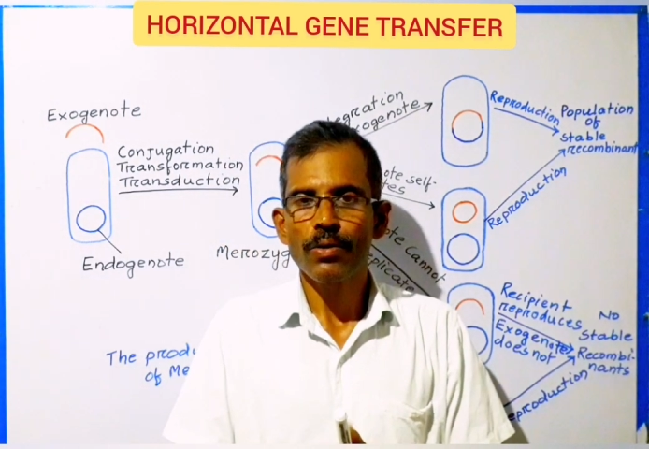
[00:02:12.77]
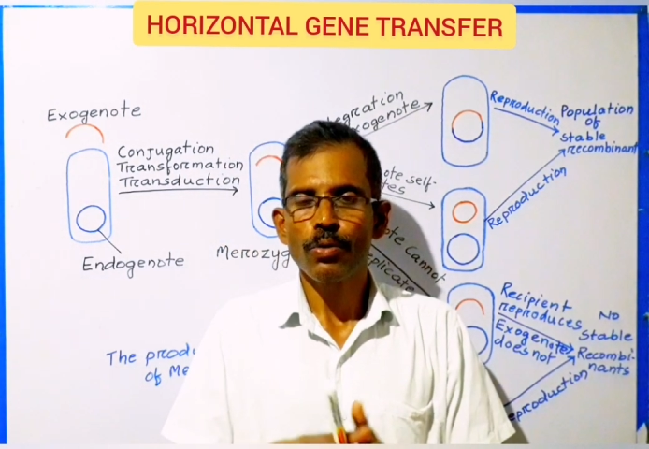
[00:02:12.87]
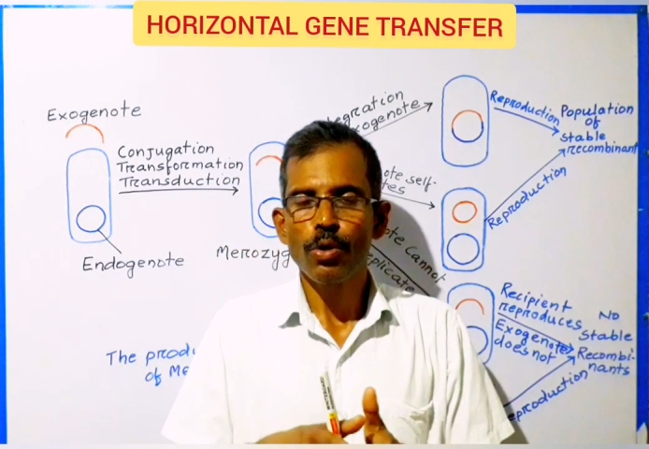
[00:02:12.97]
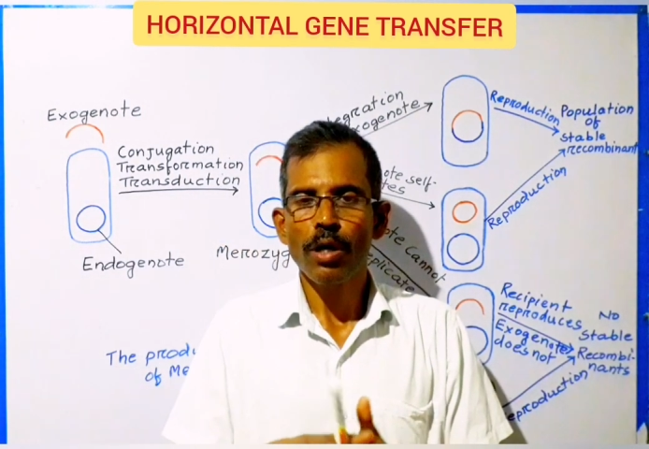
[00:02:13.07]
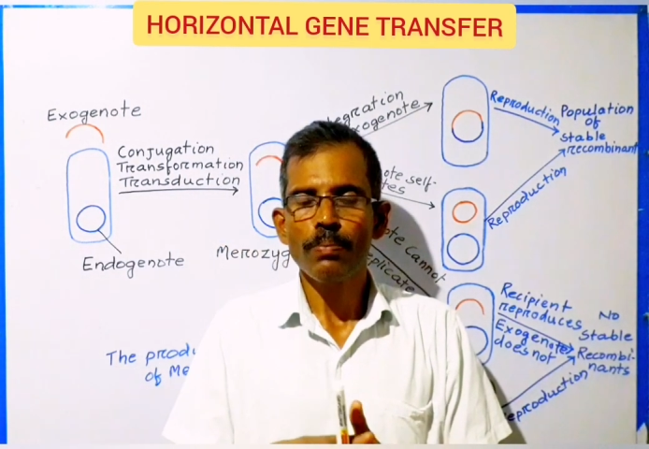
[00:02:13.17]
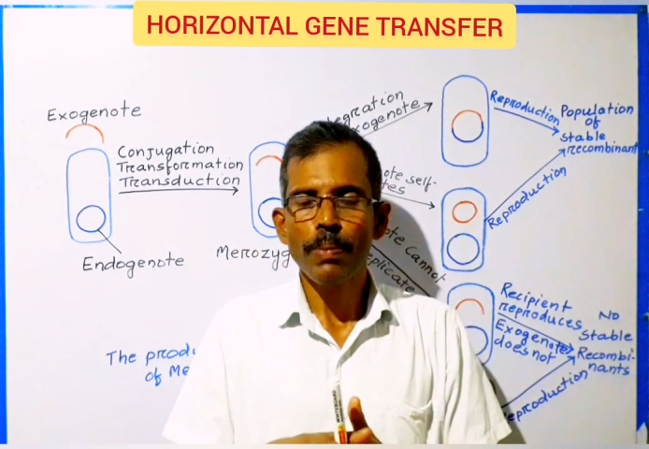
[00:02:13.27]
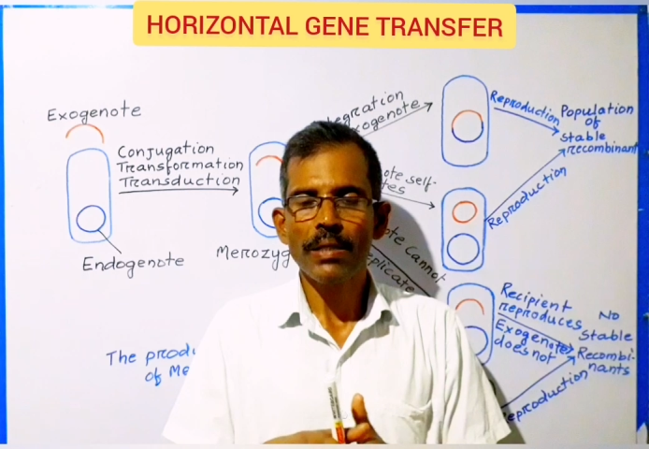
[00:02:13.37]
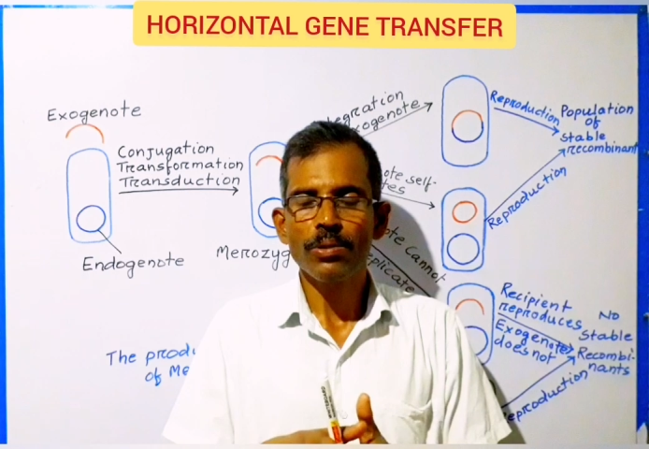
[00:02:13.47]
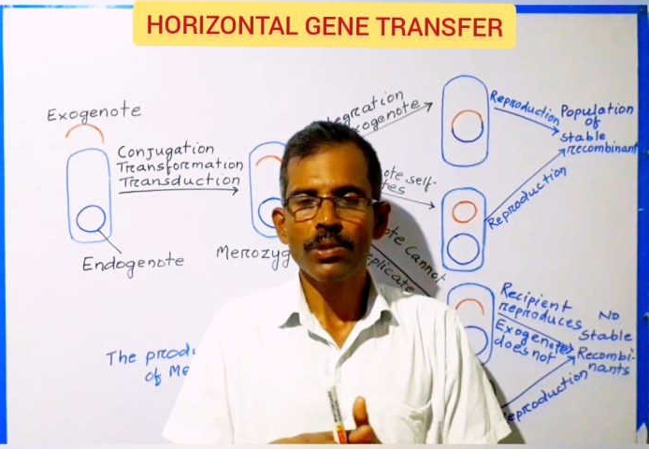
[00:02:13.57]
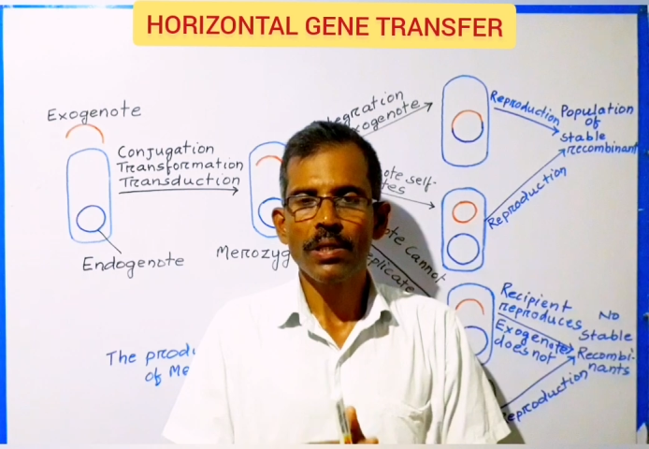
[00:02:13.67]
to
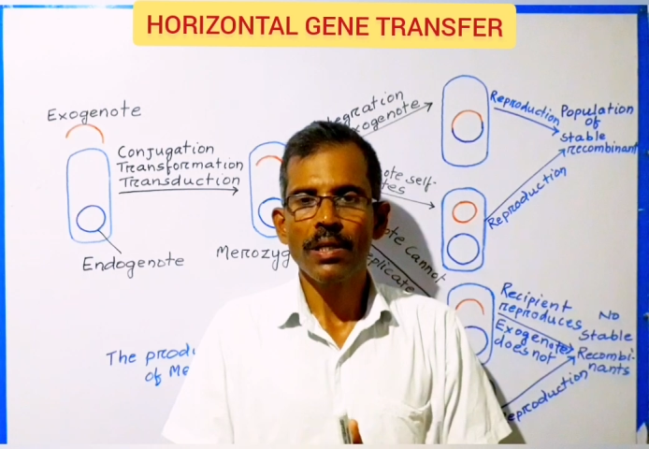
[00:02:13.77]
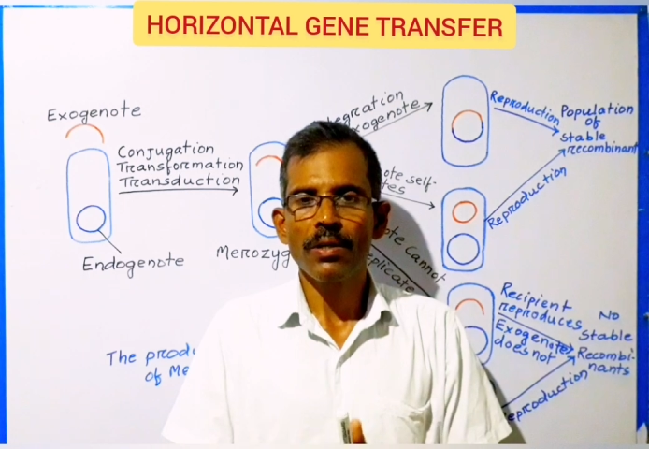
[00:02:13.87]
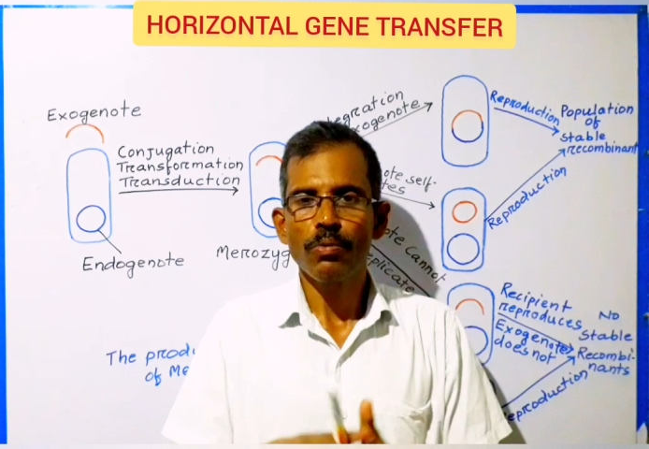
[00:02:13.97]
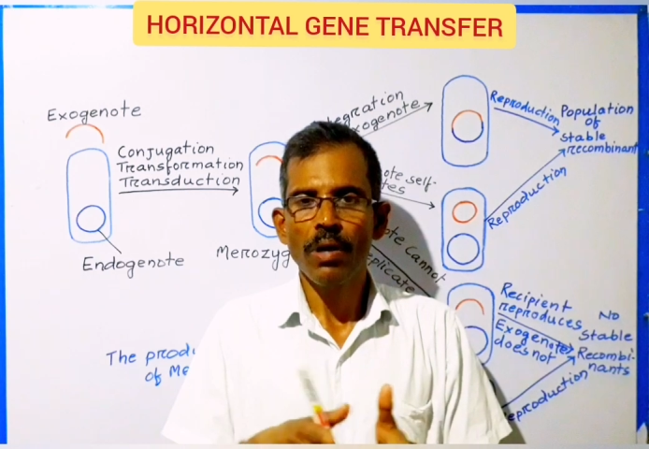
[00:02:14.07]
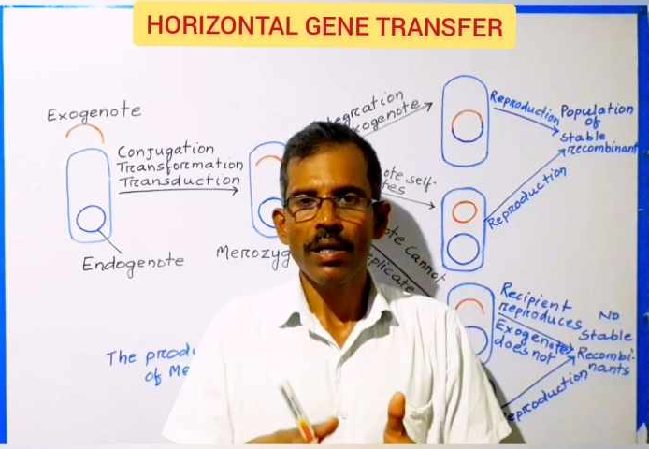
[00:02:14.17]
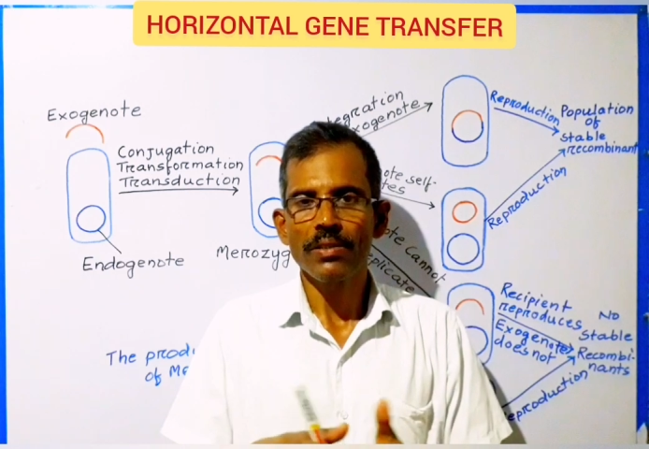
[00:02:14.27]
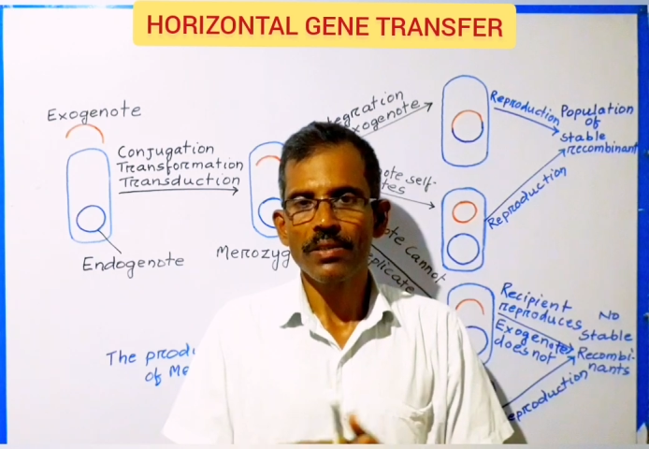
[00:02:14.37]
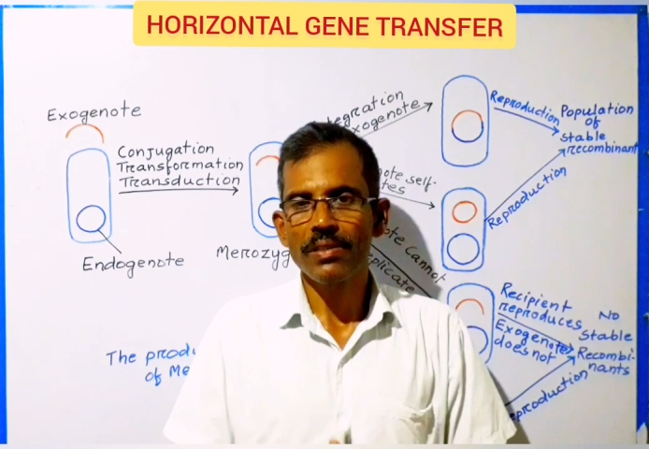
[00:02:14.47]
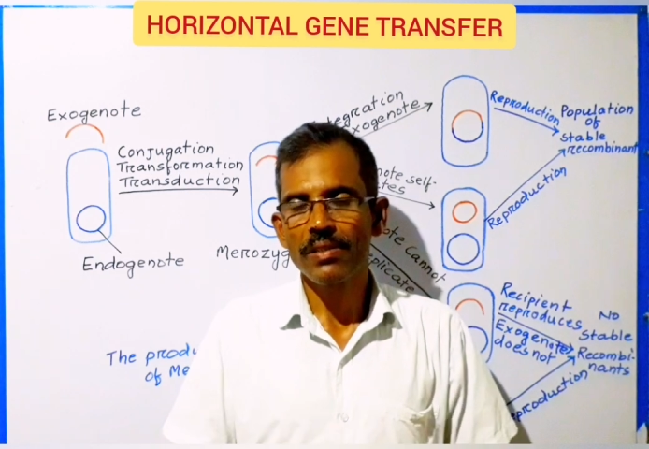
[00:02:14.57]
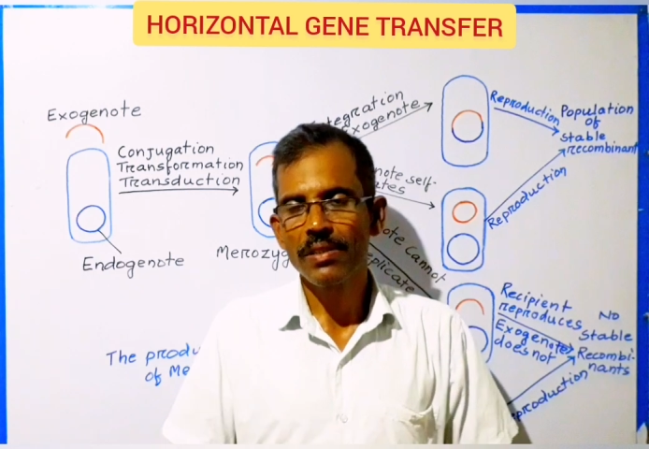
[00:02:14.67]
non-pathogenic
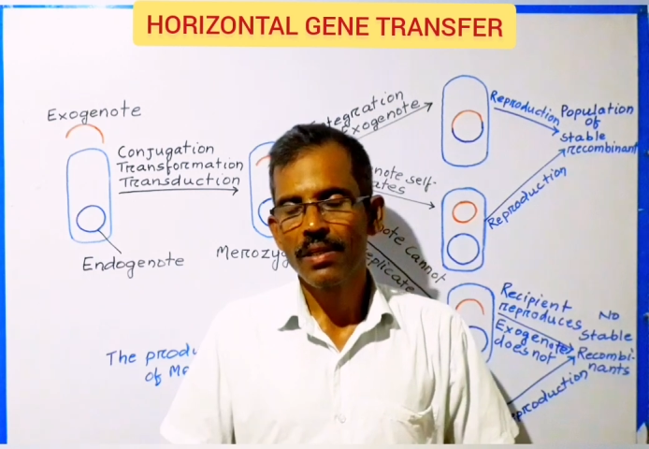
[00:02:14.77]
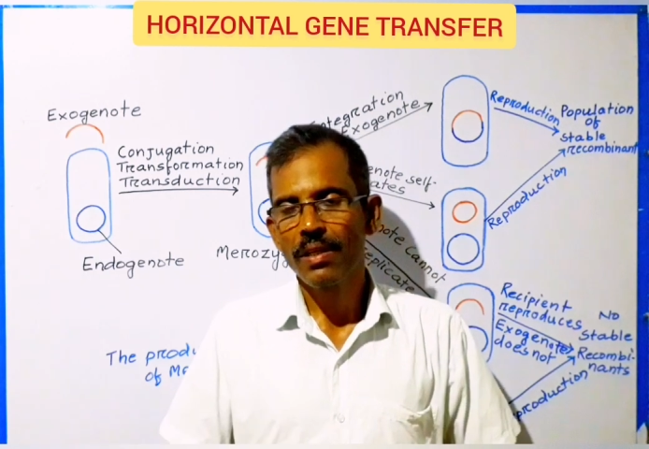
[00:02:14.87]
ones.